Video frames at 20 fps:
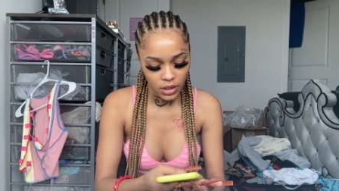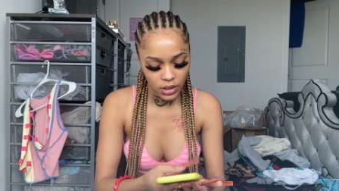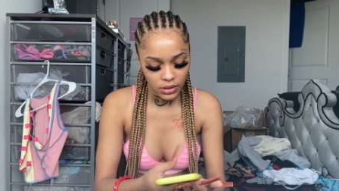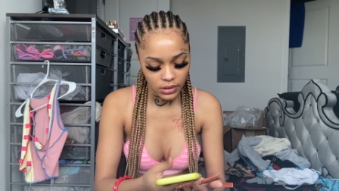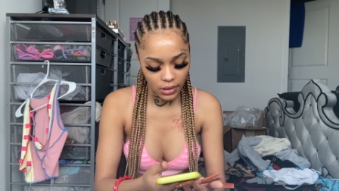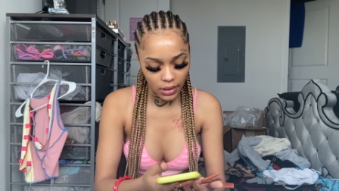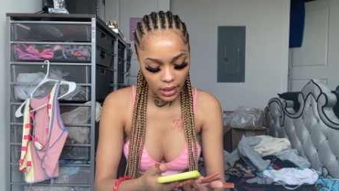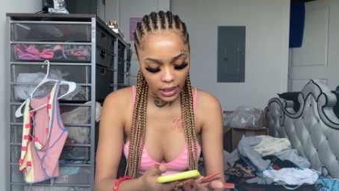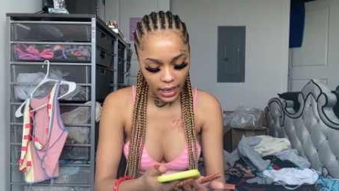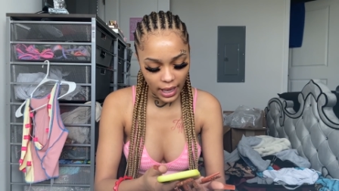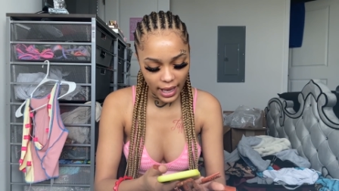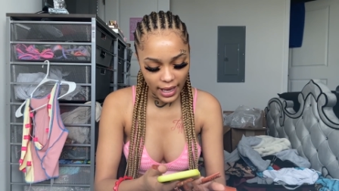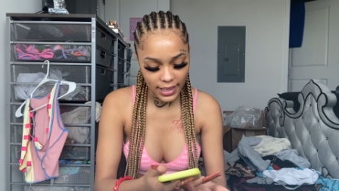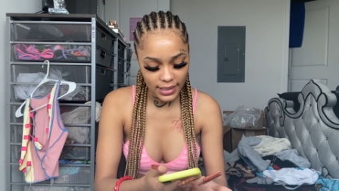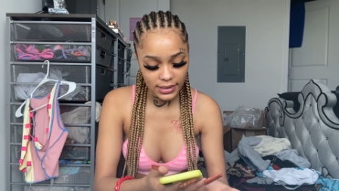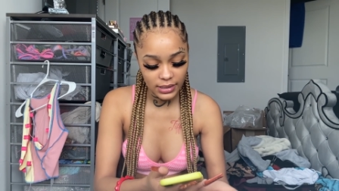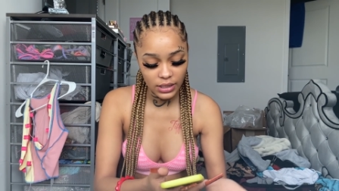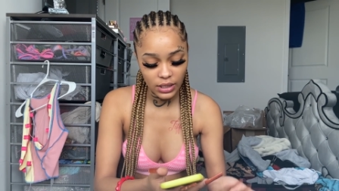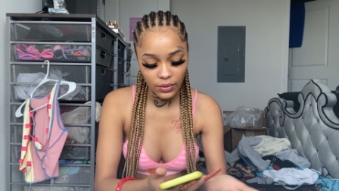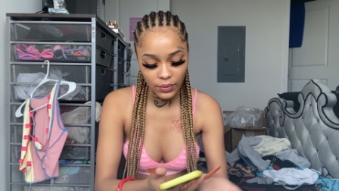So the
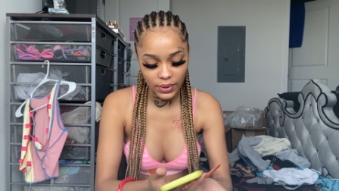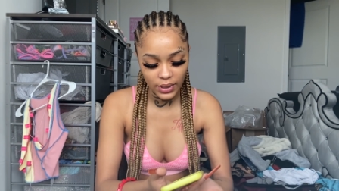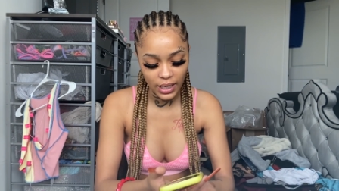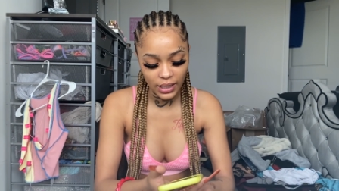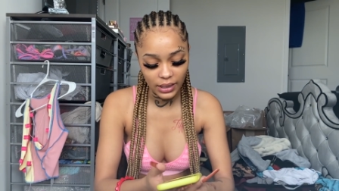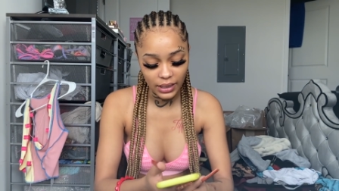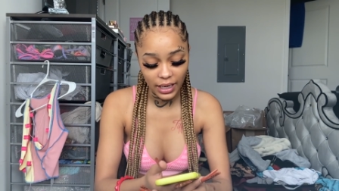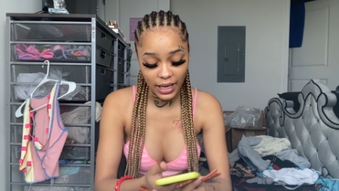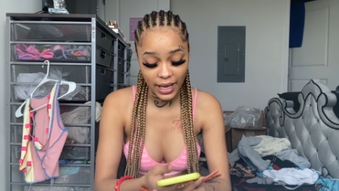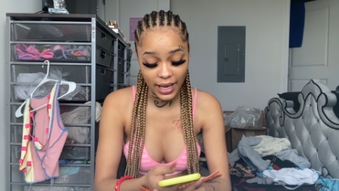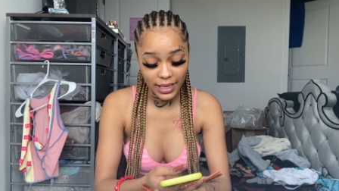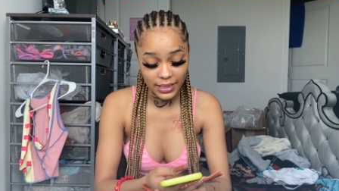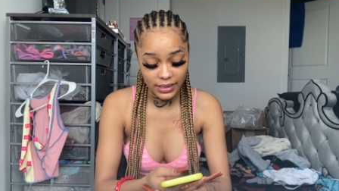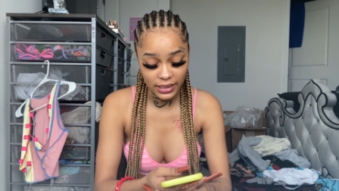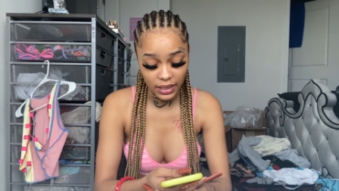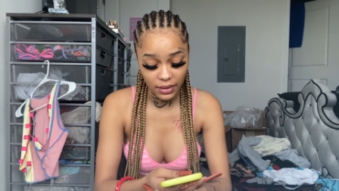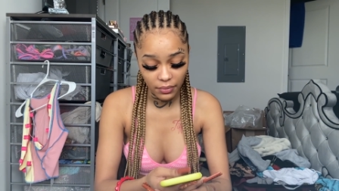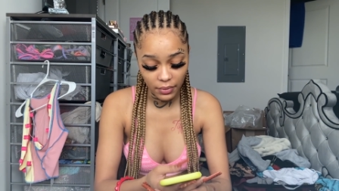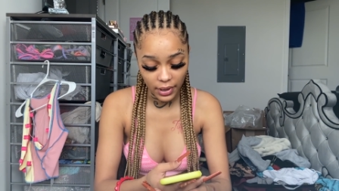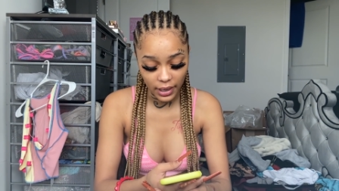last Q&A that I
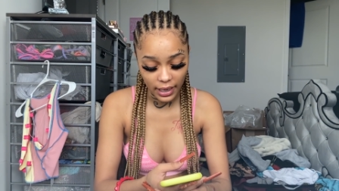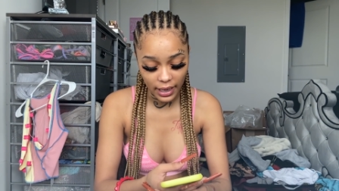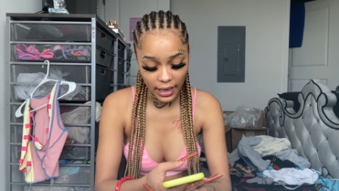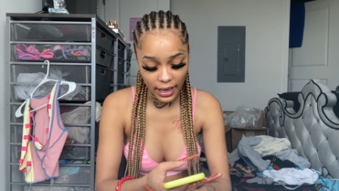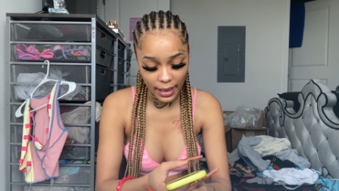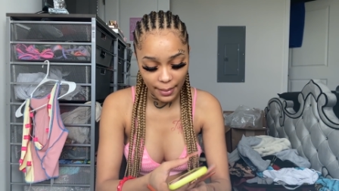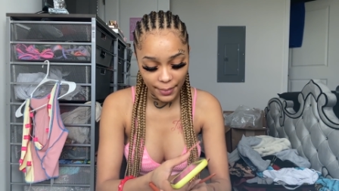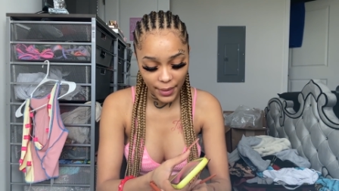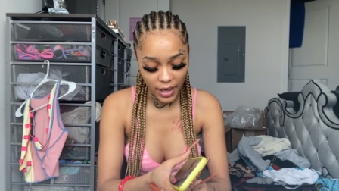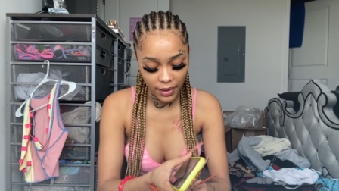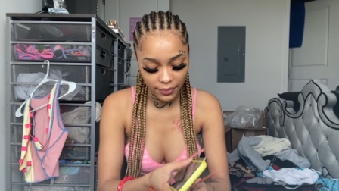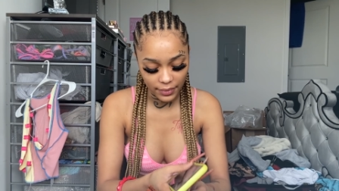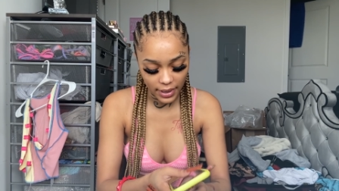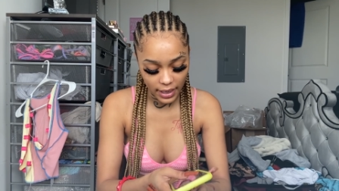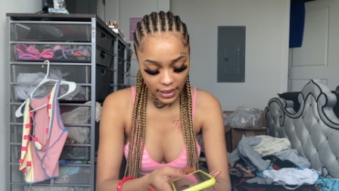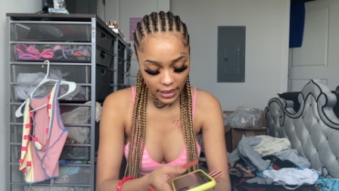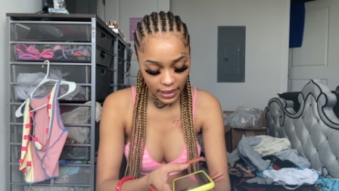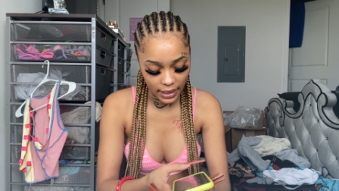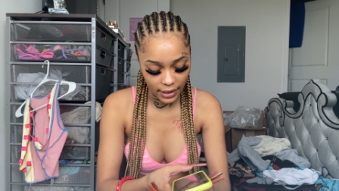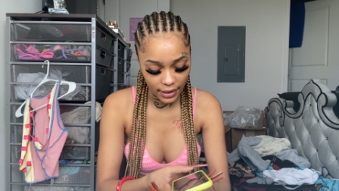did, where I had my
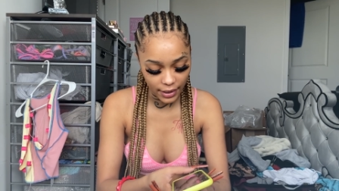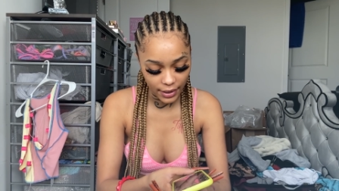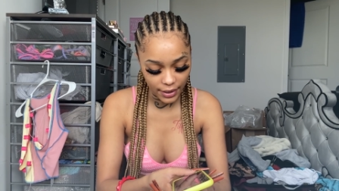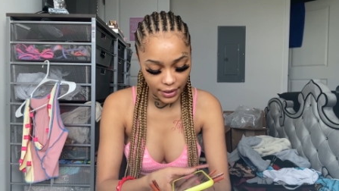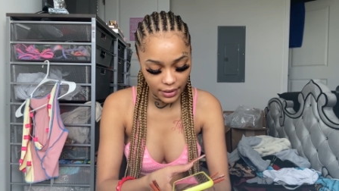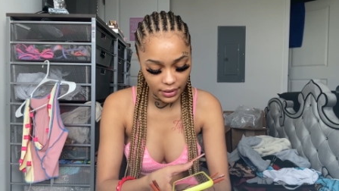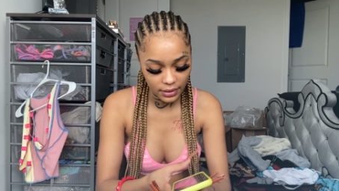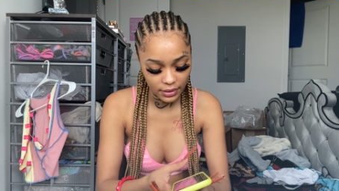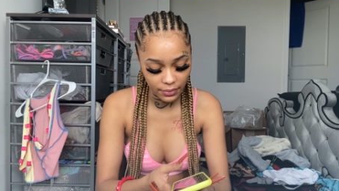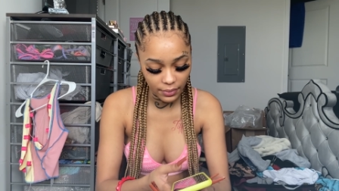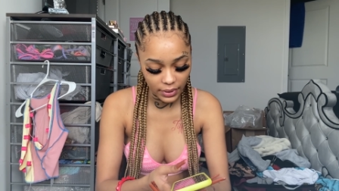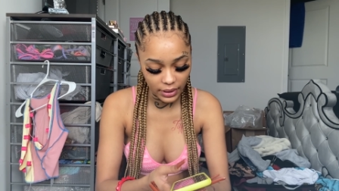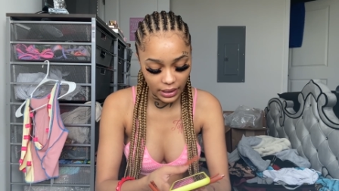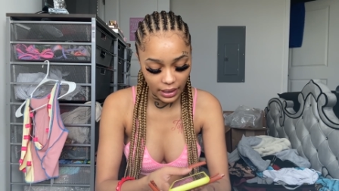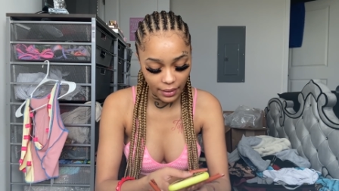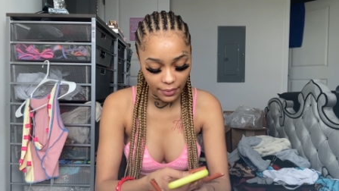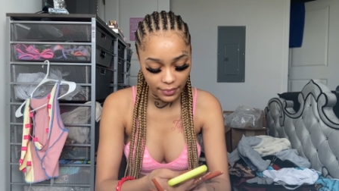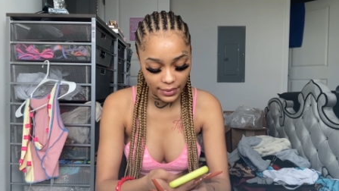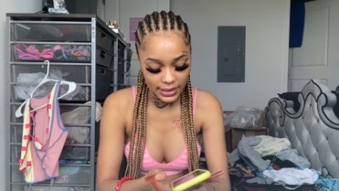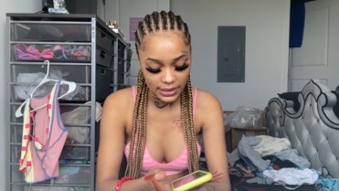red hair, the one that
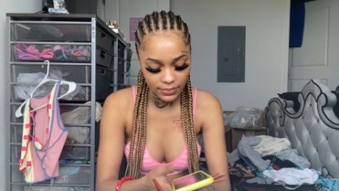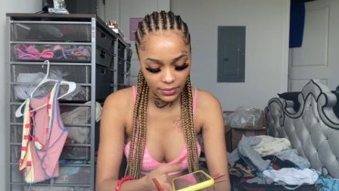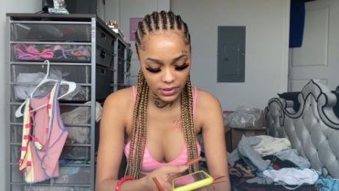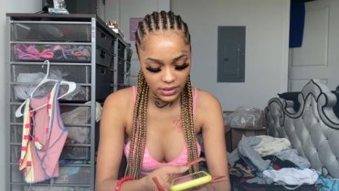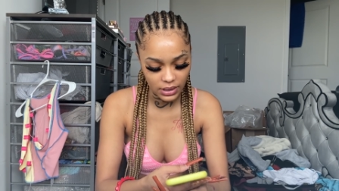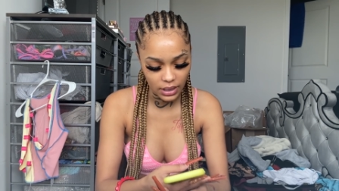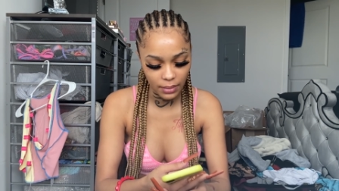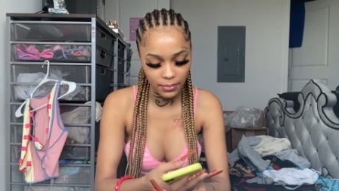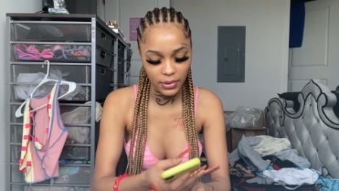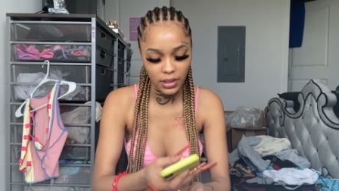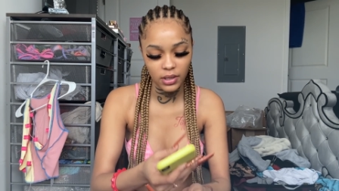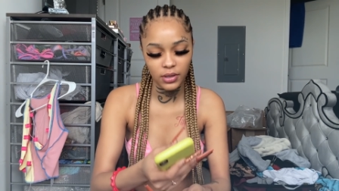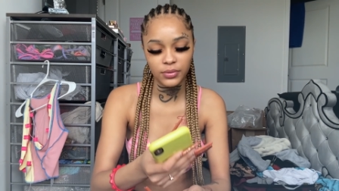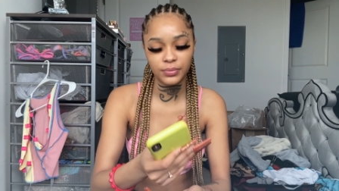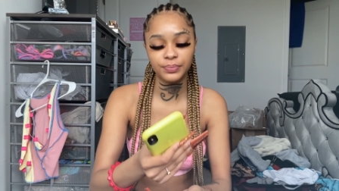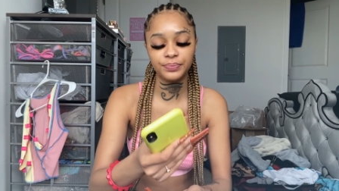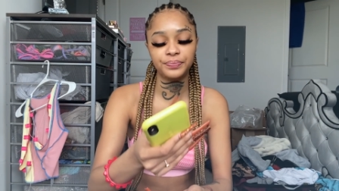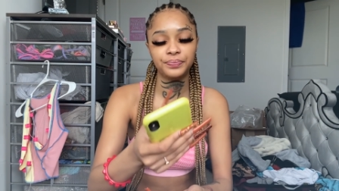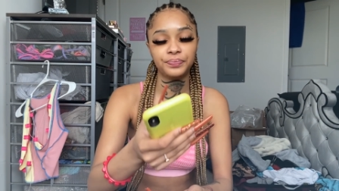I was supposed to upload,